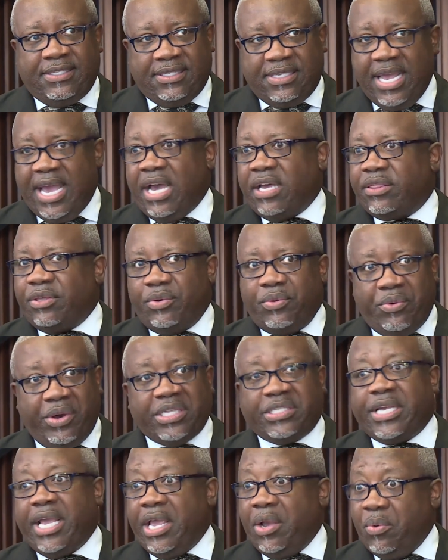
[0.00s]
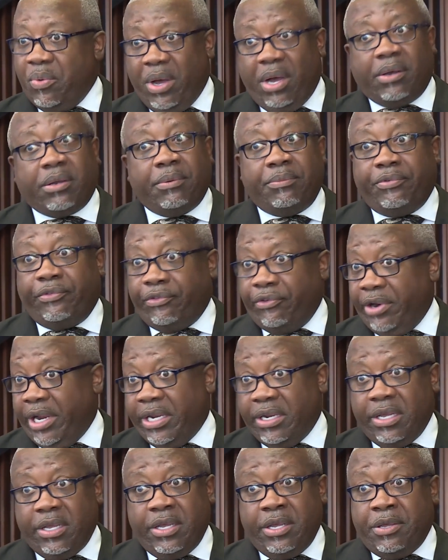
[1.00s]
death was a welcome
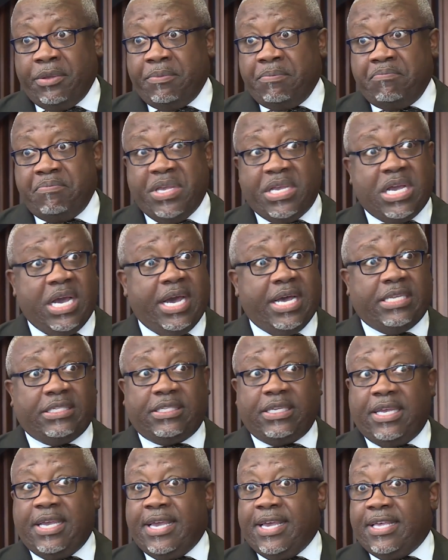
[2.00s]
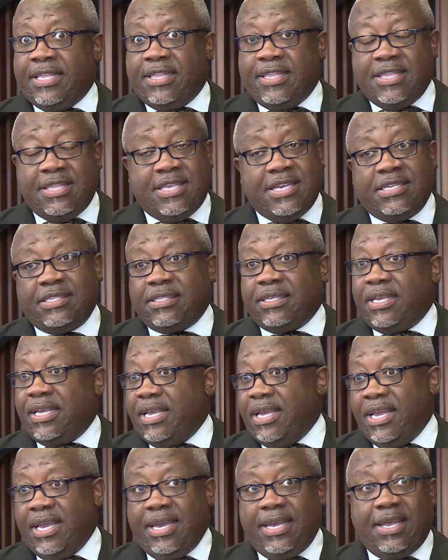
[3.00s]
friend because this
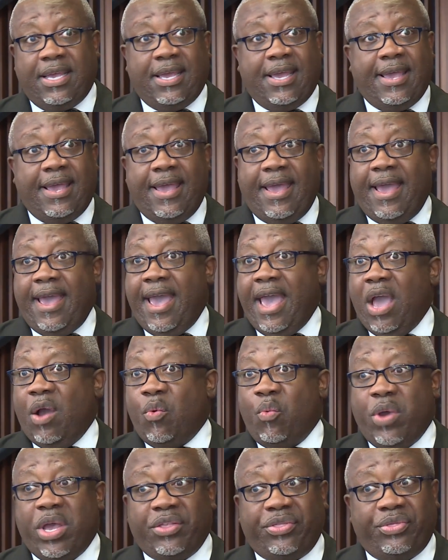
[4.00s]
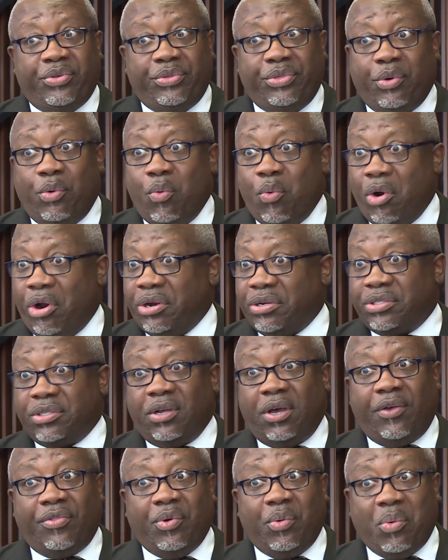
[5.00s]
kid had went through the worst
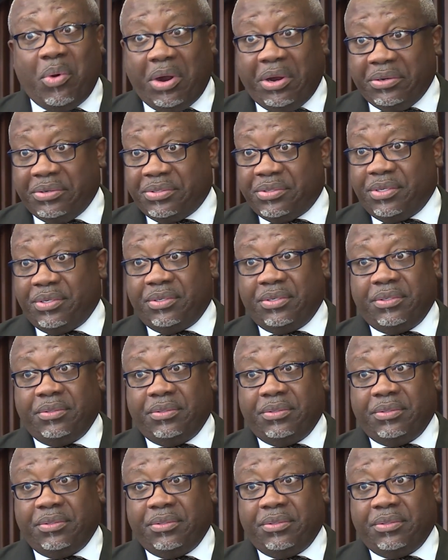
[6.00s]
of the worst.